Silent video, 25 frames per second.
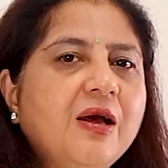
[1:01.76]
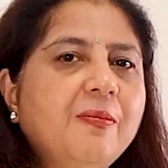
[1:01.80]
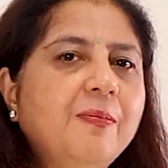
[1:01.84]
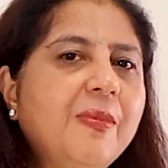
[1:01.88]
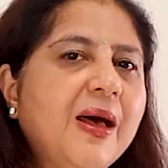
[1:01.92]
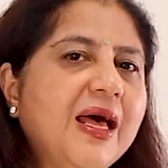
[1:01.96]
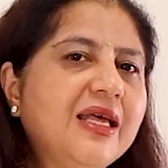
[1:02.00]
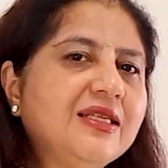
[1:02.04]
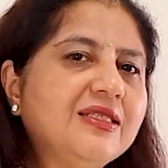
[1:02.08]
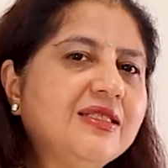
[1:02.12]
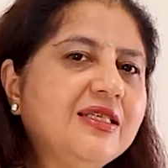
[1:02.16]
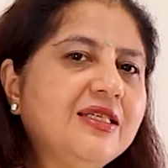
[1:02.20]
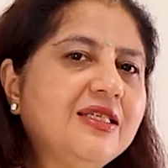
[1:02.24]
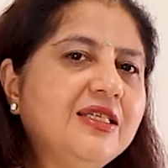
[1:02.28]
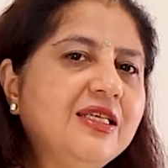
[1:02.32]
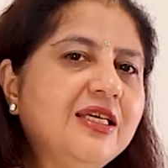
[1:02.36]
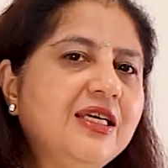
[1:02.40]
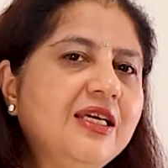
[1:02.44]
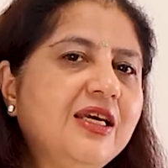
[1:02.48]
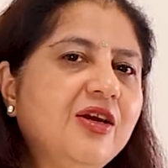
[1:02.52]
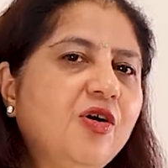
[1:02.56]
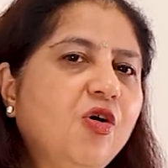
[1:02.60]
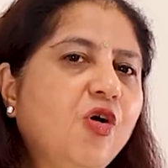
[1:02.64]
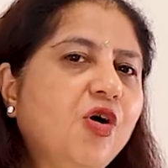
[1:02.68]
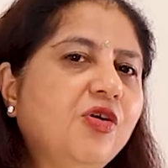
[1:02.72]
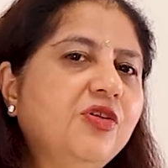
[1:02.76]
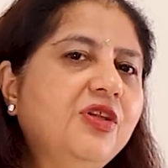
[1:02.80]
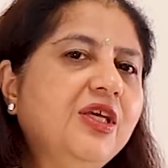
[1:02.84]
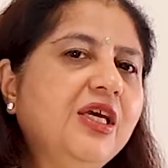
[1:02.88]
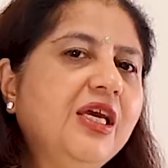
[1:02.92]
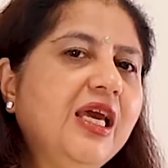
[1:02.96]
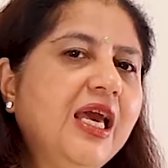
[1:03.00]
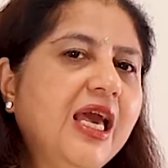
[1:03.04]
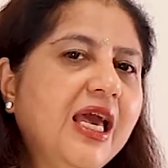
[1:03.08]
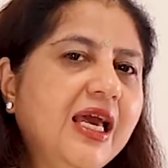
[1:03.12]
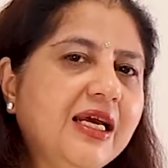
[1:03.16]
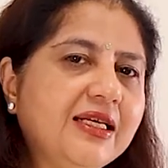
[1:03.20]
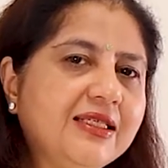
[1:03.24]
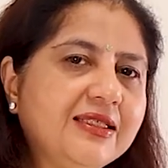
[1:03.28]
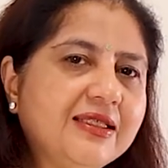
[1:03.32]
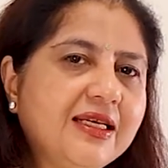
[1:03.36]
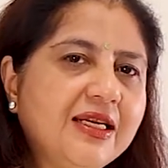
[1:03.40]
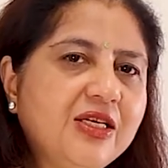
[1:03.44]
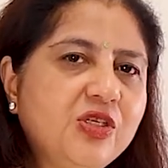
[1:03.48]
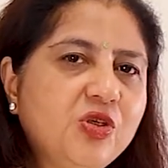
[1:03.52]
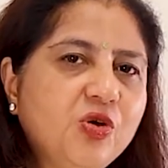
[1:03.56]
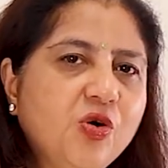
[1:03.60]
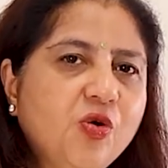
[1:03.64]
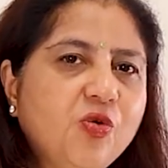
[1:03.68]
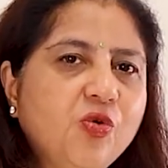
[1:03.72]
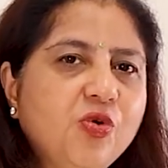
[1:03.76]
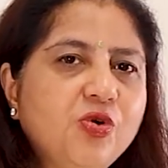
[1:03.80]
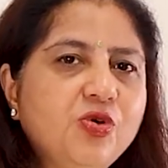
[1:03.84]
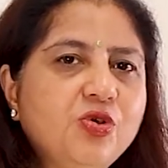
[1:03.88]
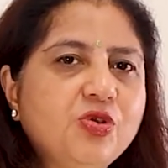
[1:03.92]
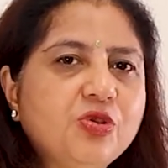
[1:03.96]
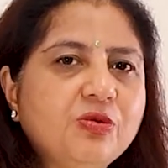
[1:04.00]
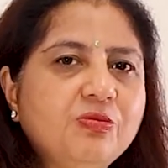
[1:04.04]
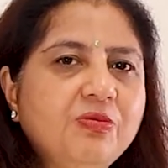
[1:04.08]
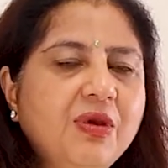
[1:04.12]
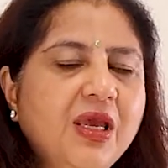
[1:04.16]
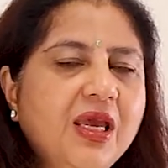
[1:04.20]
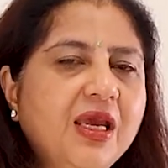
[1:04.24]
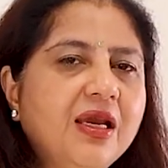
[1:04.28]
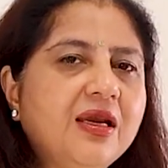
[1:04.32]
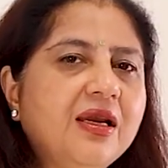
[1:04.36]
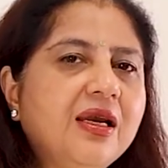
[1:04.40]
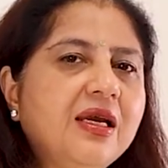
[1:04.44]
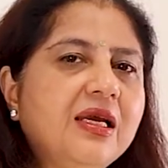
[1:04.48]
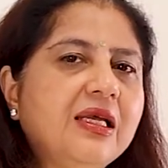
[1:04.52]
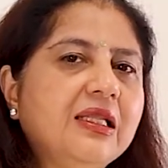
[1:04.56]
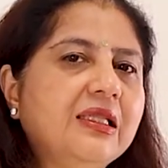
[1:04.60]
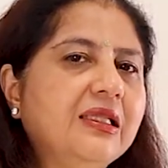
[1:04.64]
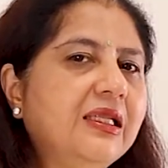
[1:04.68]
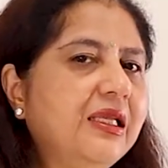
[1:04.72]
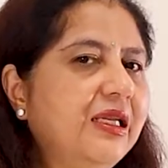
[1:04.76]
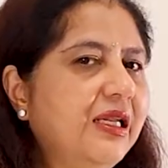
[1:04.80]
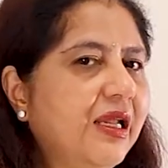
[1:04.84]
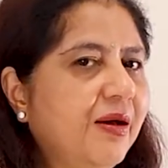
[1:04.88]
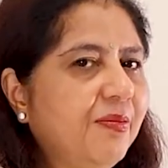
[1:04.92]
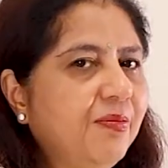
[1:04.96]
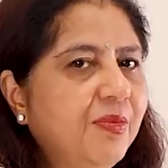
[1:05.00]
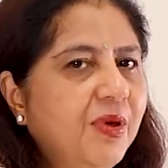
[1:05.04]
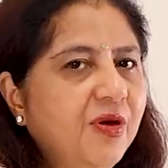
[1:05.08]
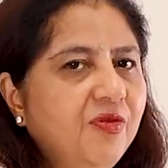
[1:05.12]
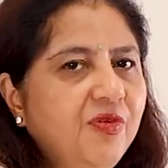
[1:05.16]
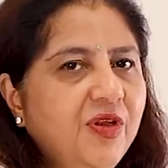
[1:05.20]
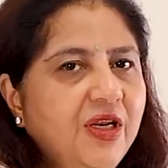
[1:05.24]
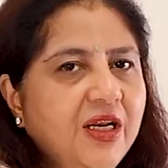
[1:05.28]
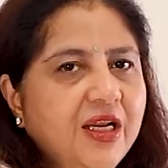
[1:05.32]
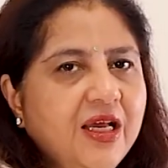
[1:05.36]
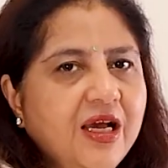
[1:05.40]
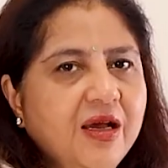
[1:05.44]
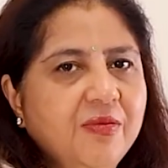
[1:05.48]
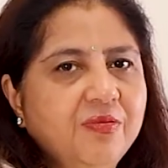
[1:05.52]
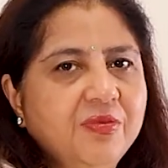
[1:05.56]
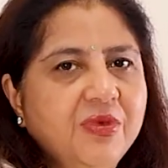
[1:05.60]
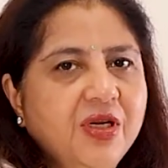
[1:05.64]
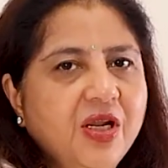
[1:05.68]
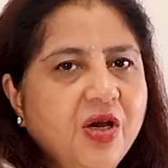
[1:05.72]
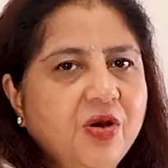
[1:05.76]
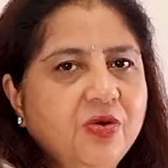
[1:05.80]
capacity or the eggs that you're going to make, the number will come